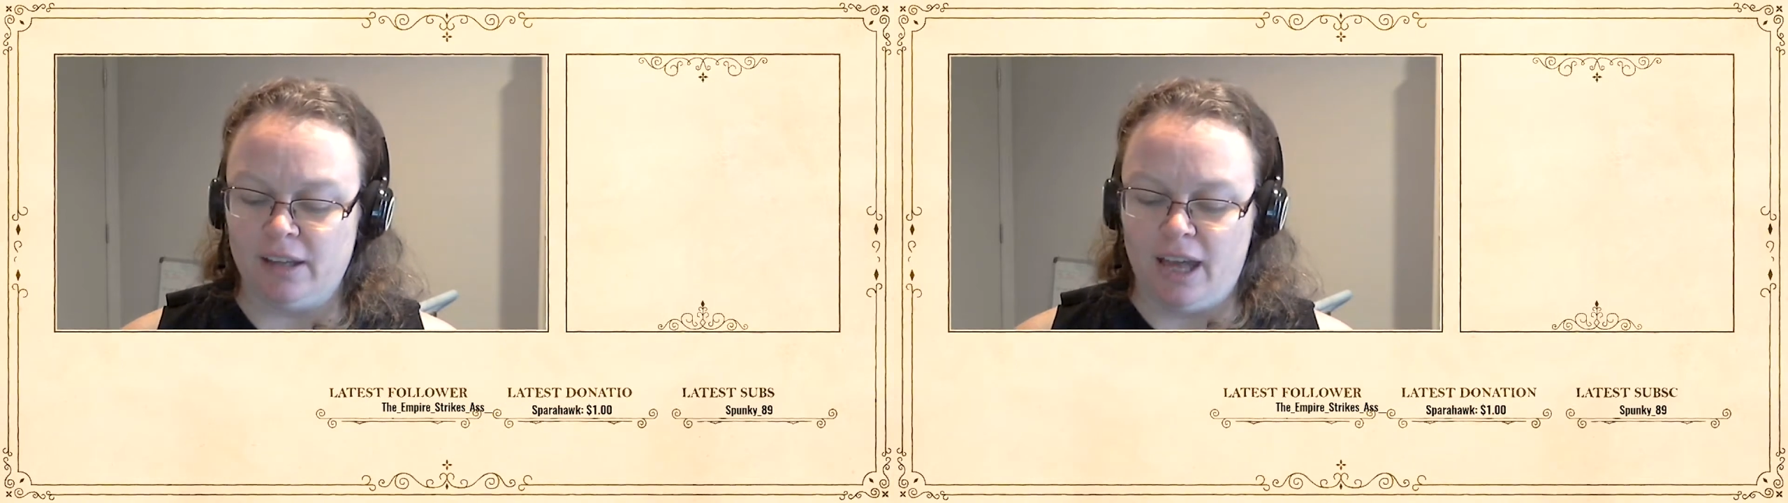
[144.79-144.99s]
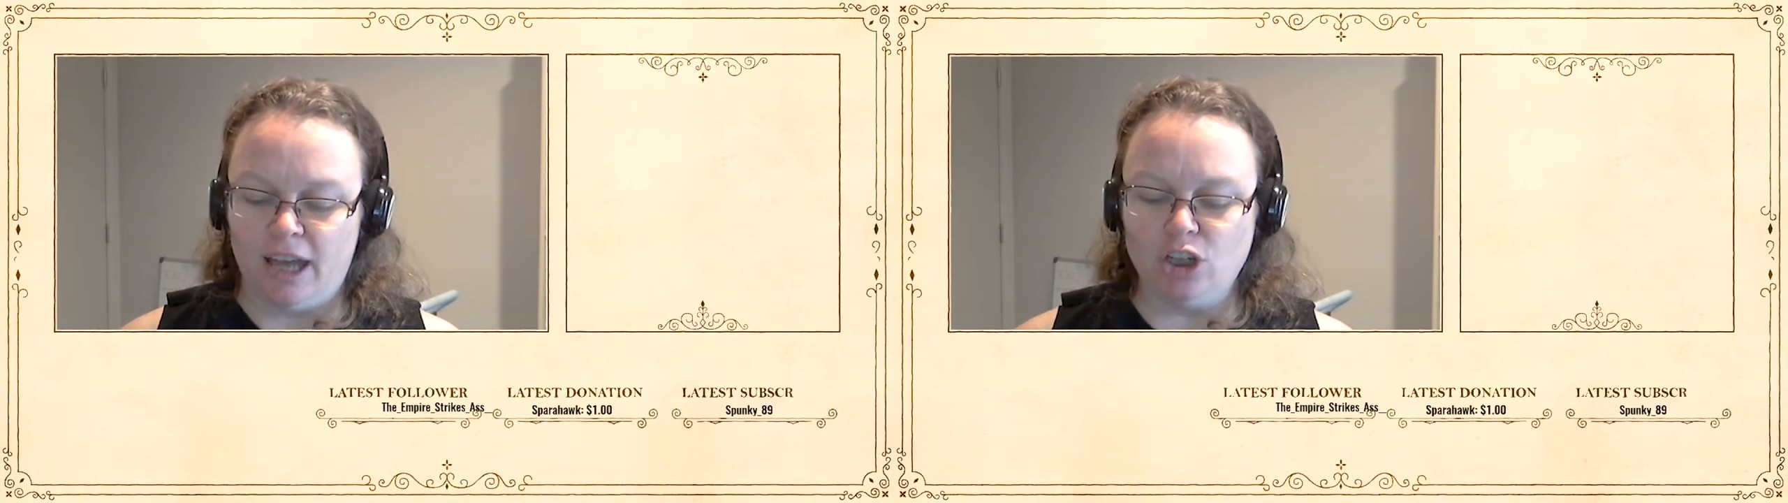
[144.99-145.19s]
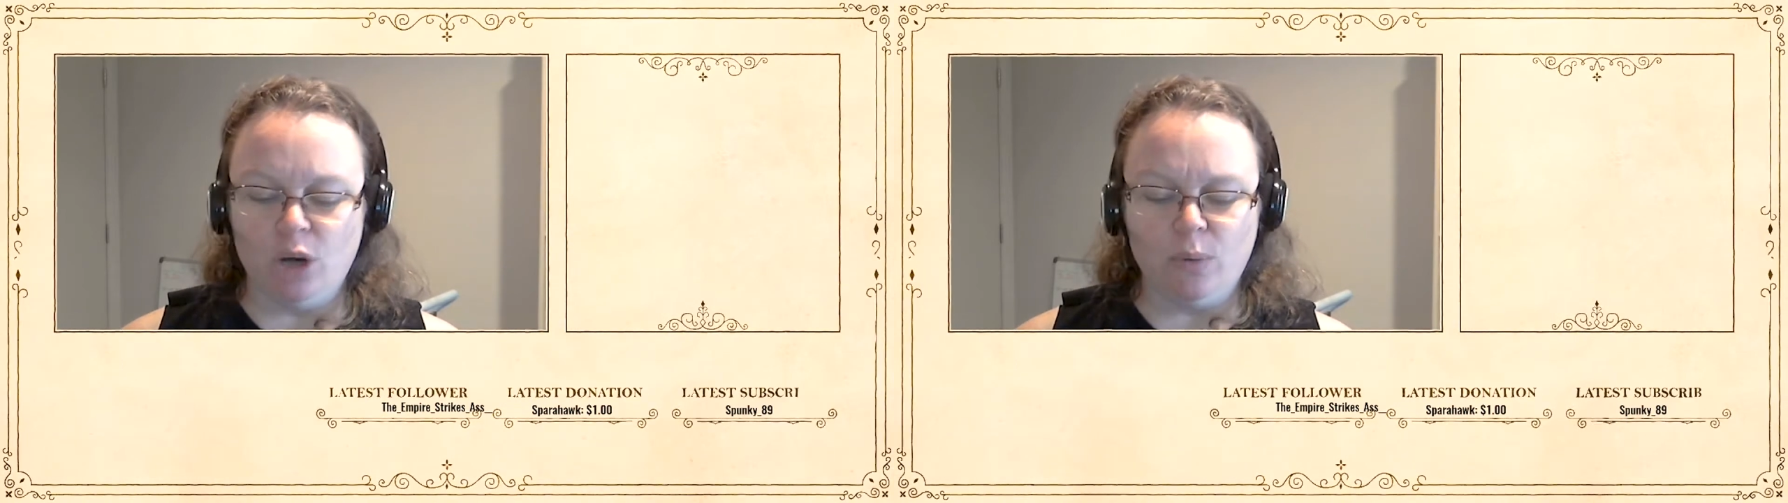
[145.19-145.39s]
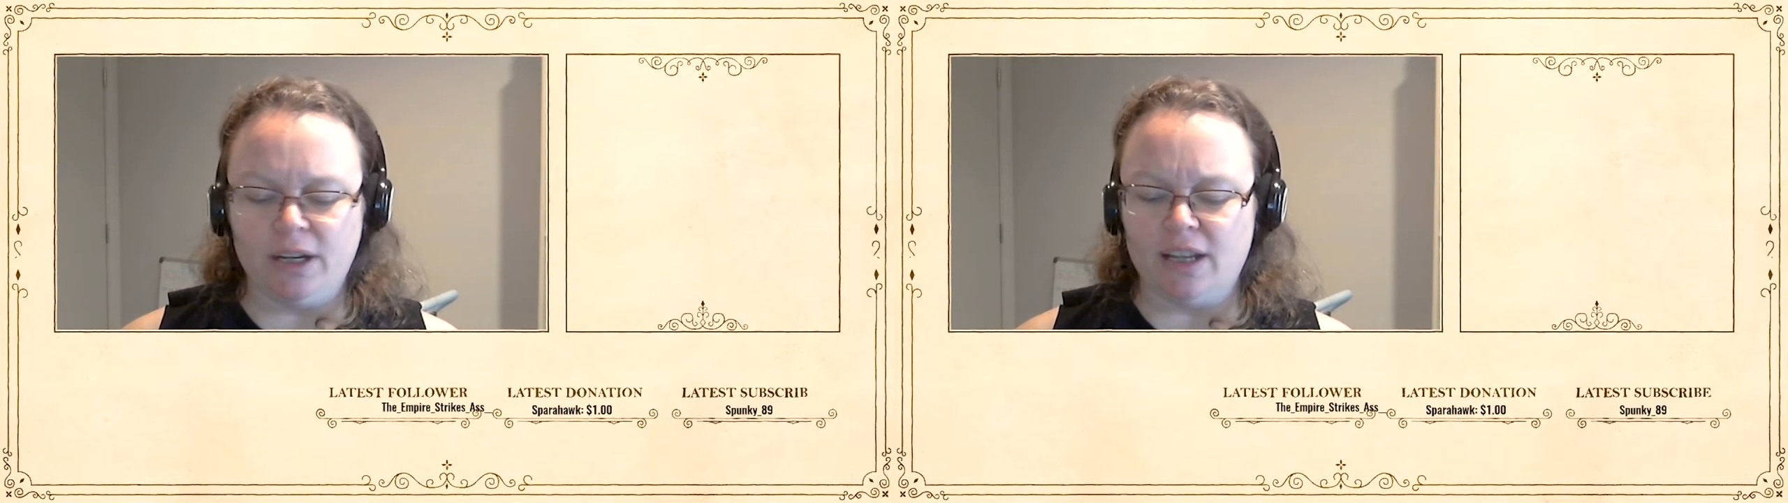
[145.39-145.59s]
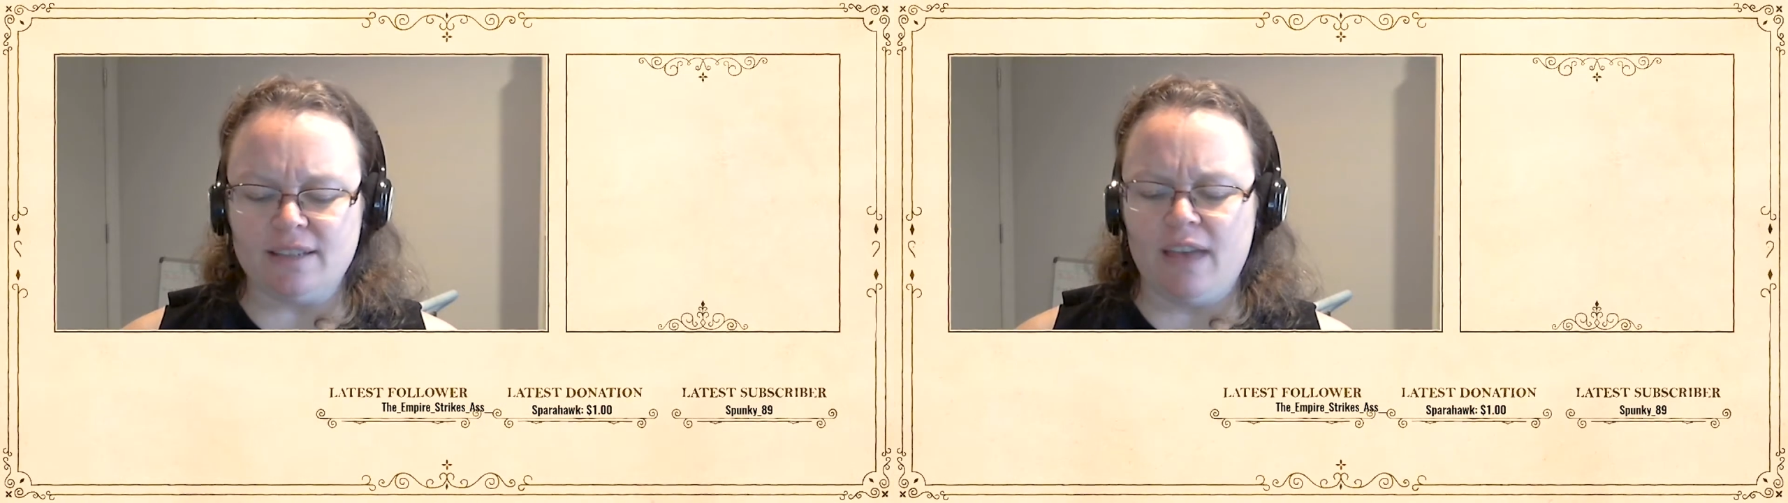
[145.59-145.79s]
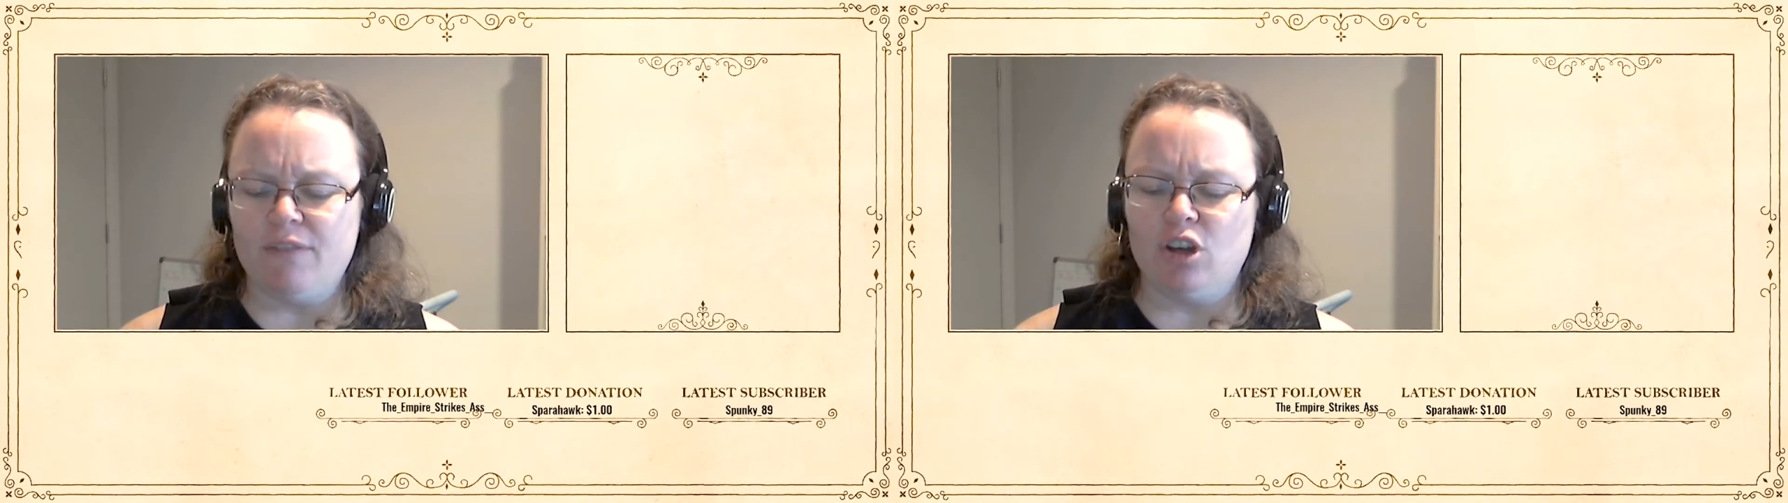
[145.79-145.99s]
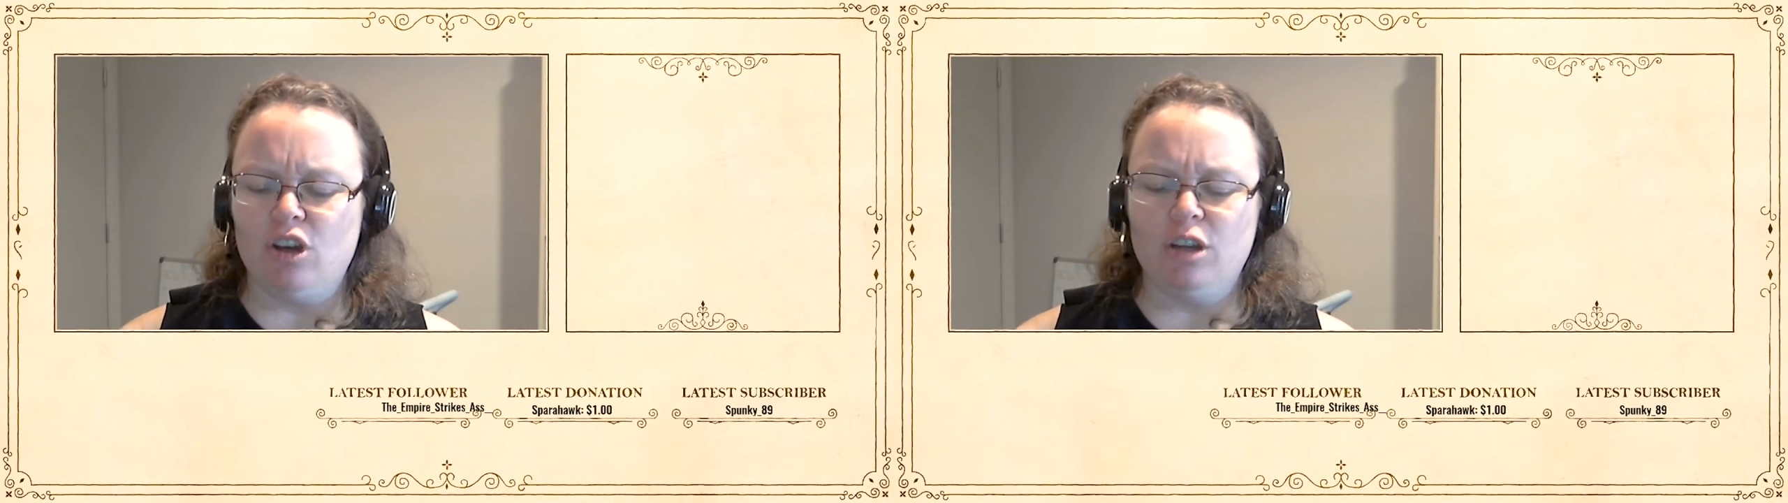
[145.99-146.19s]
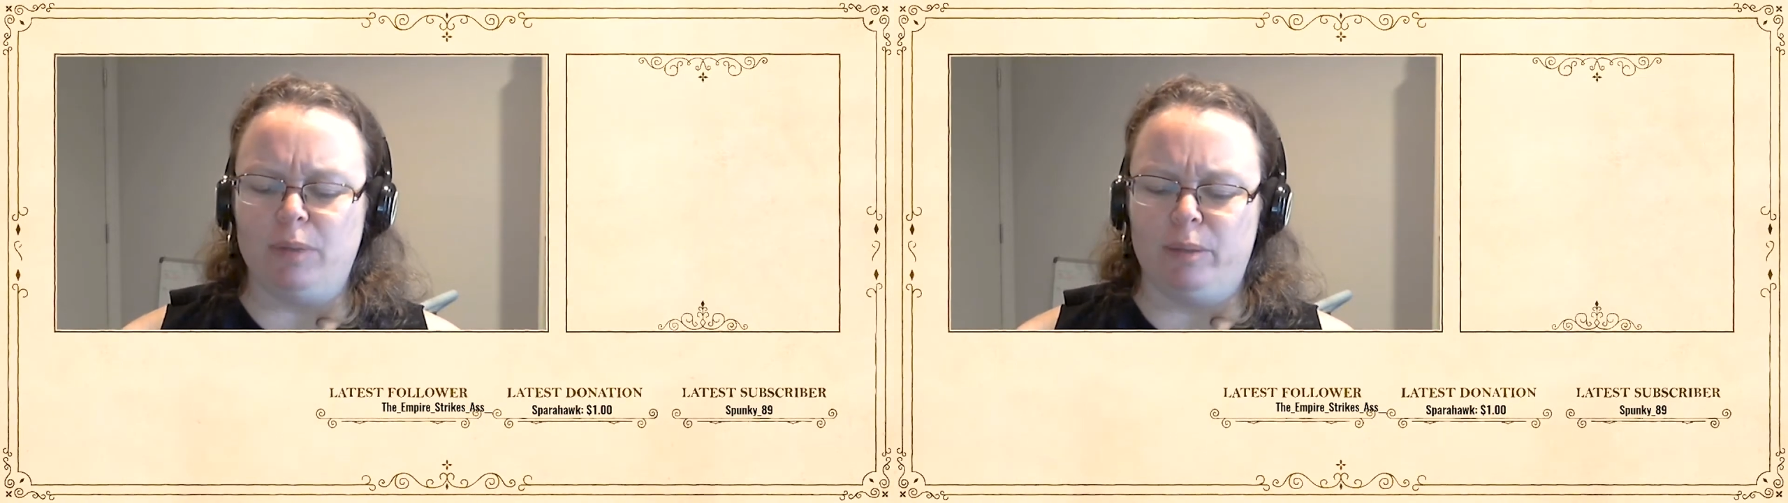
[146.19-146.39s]
and no one has ever
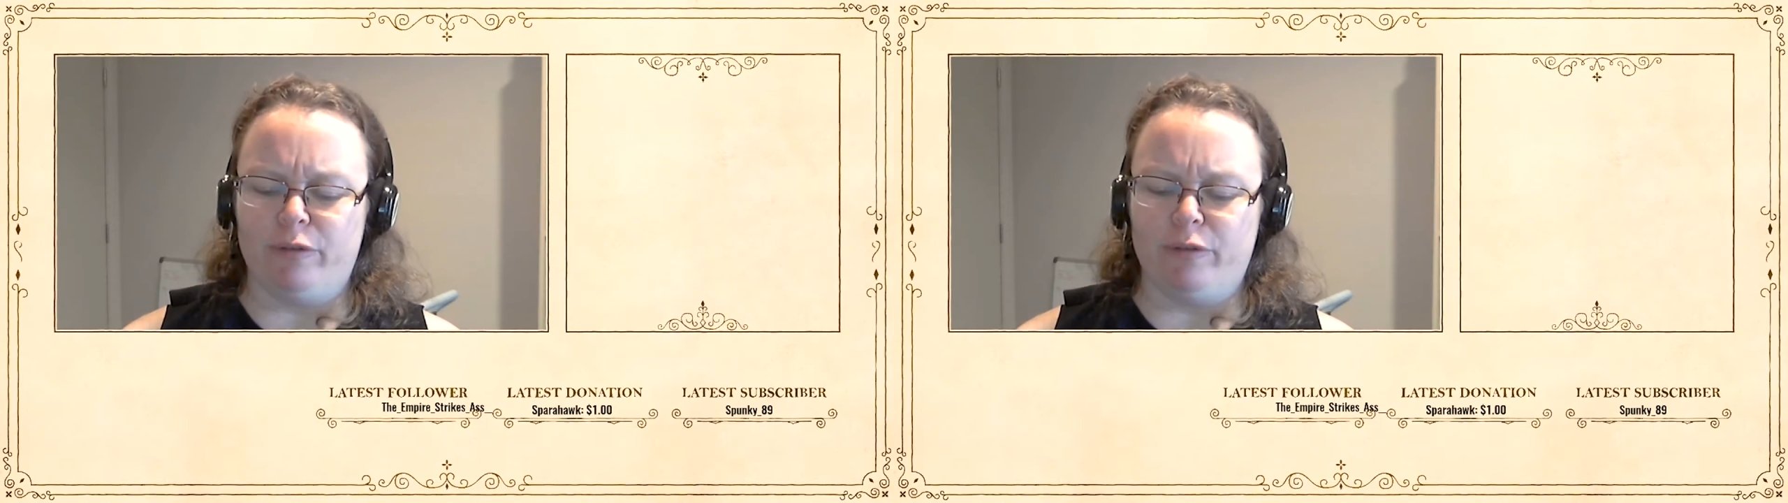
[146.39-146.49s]
heard me